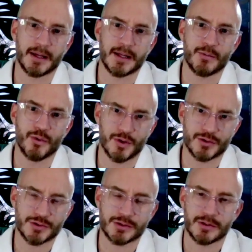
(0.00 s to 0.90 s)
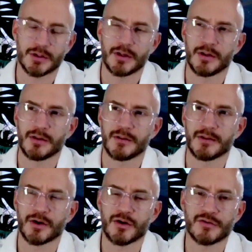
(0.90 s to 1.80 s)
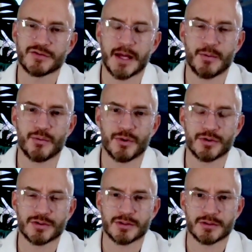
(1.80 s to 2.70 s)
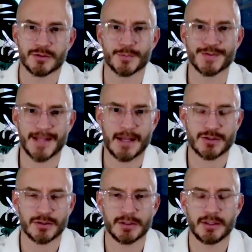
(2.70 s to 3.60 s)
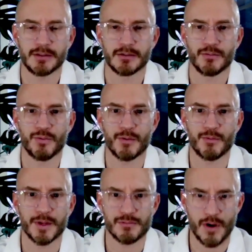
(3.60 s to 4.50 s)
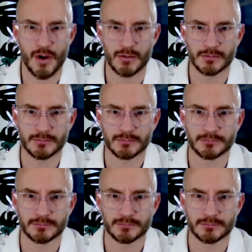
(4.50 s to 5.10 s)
getting worse. The curves get worse substantially when we grow.